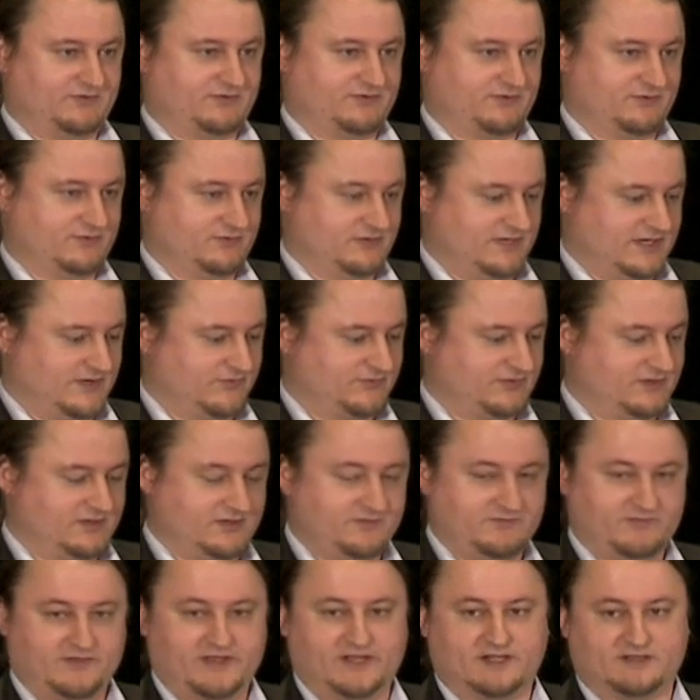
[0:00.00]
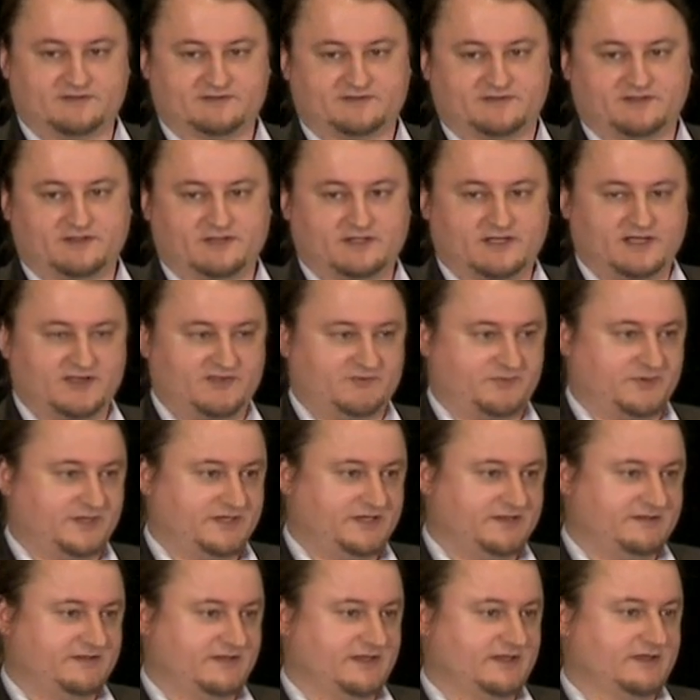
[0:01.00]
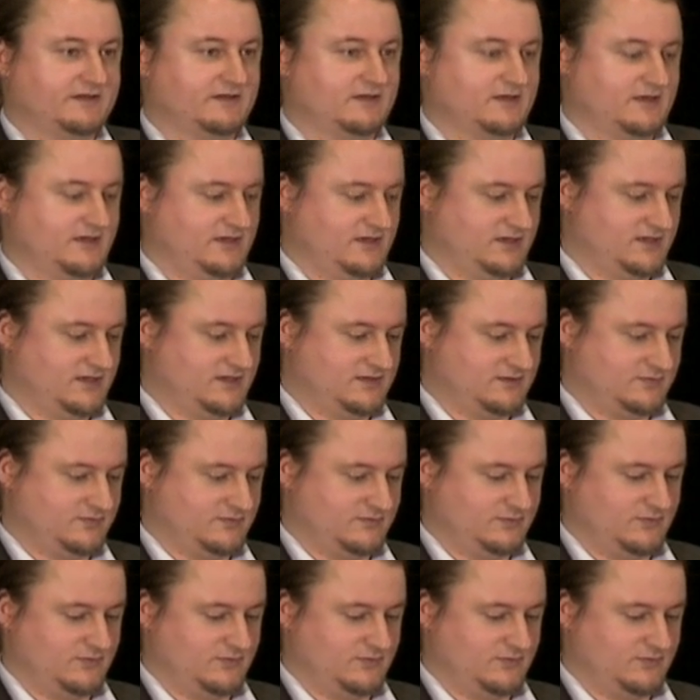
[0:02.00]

to how to live a healthier life by eating uh,